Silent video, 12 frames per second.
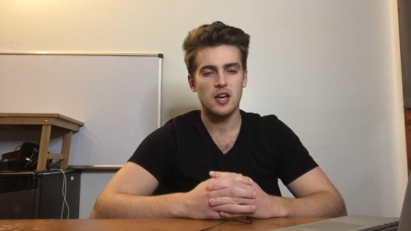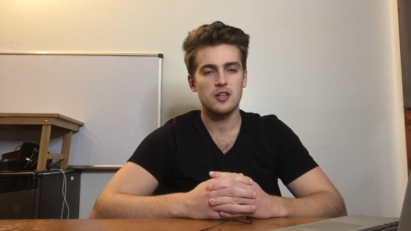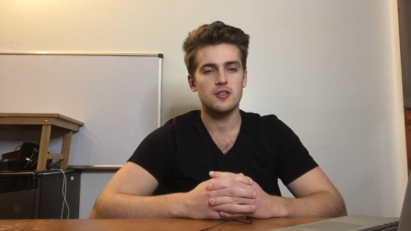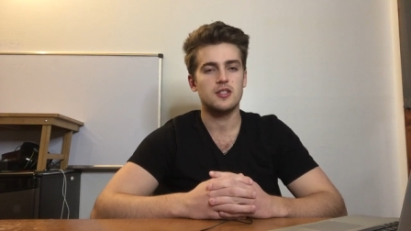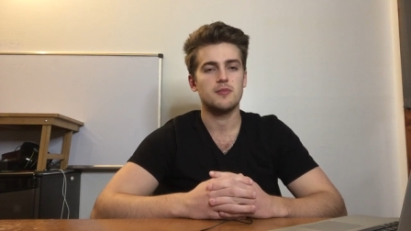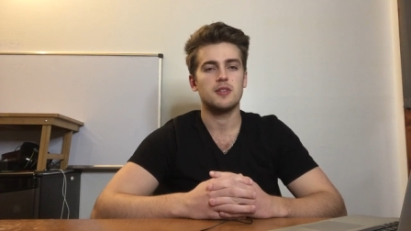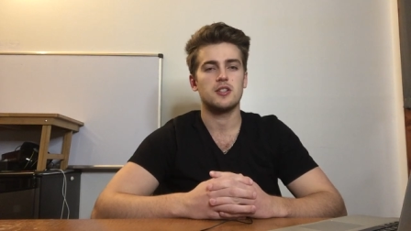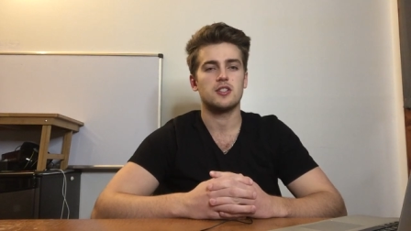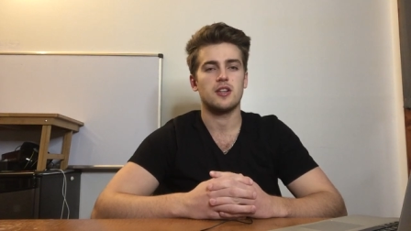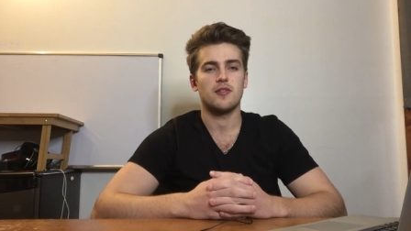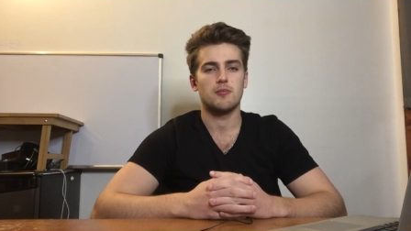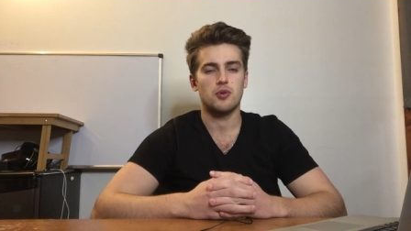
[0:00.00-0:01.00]
You simply just
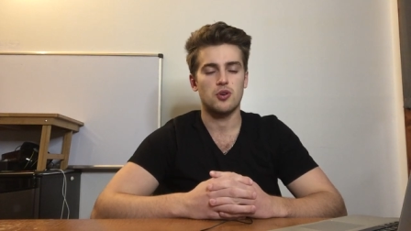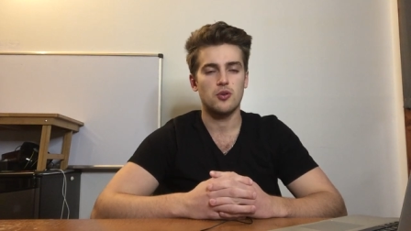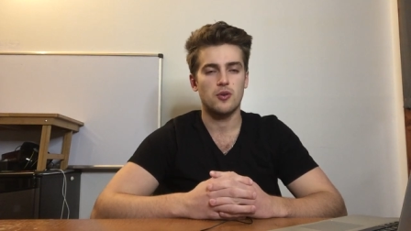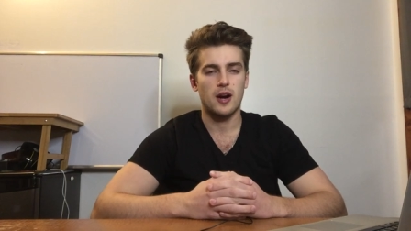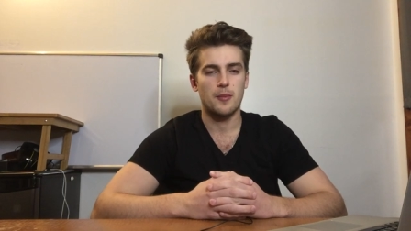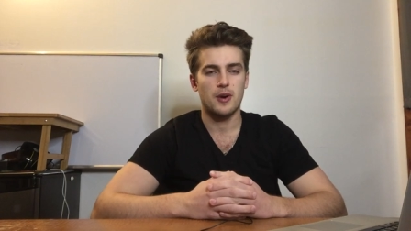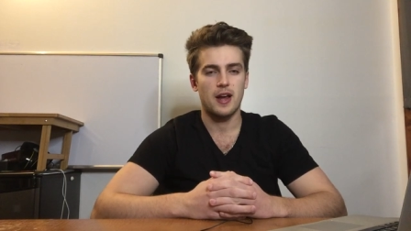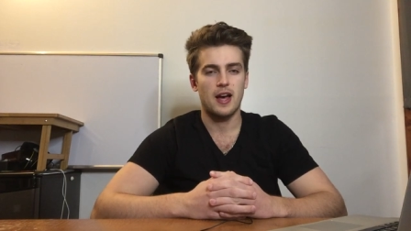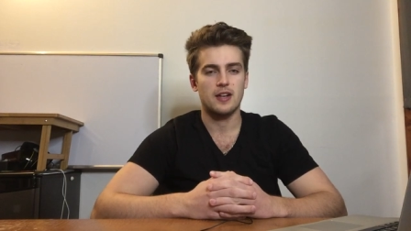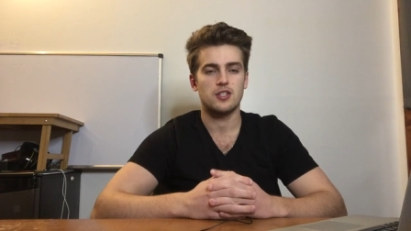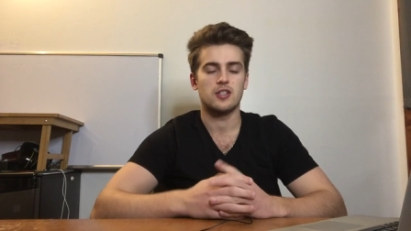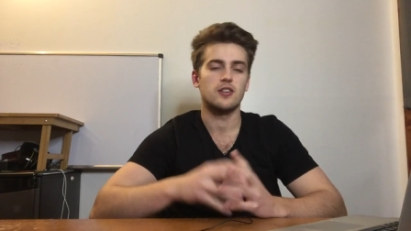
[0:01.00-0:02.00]
have a program
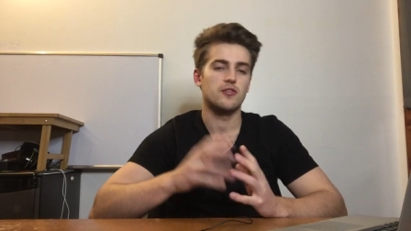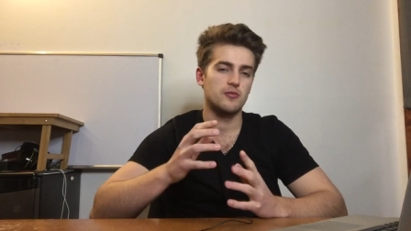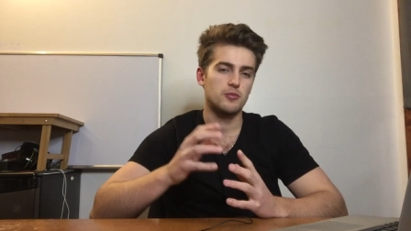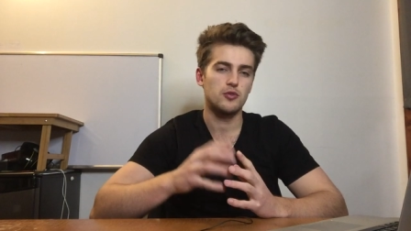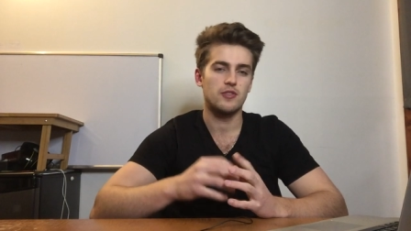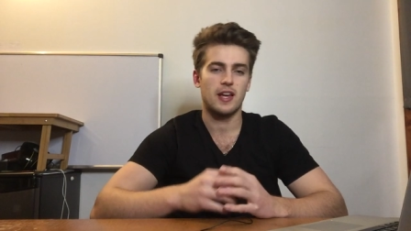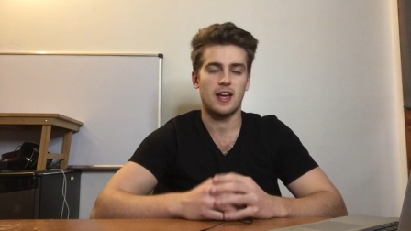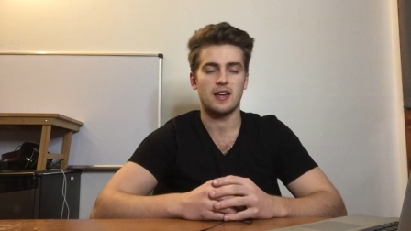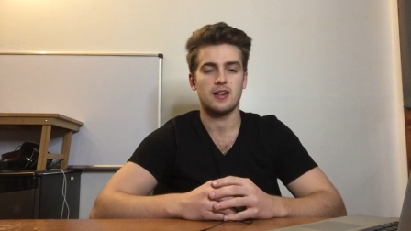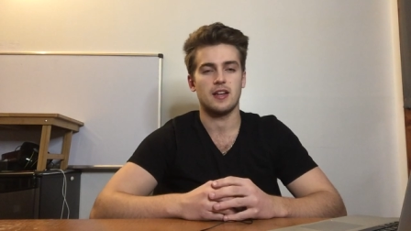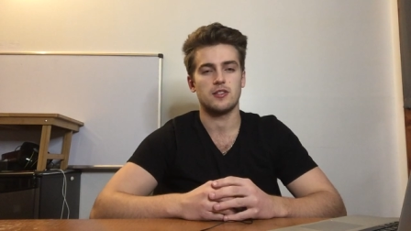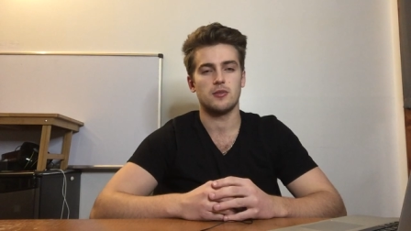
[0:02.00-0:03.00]
reaction of move the
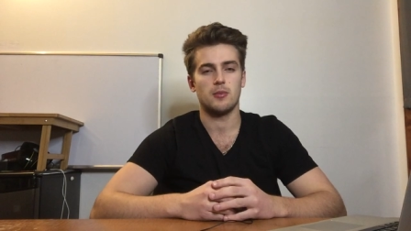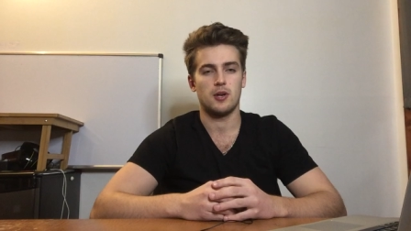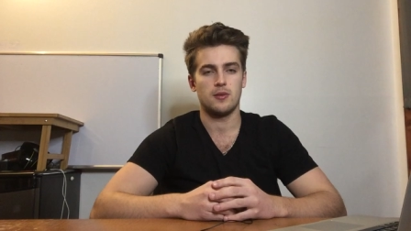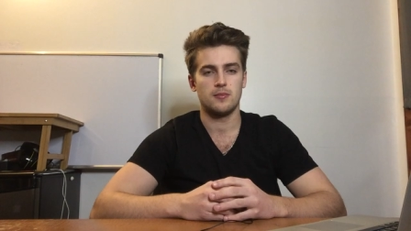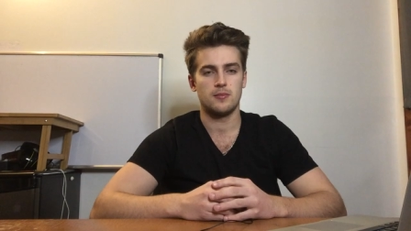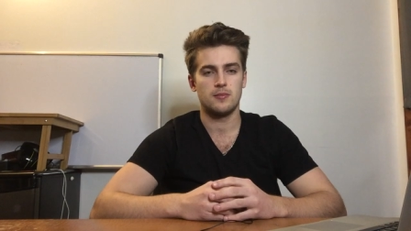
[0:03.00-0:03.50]
hand, catch the ball.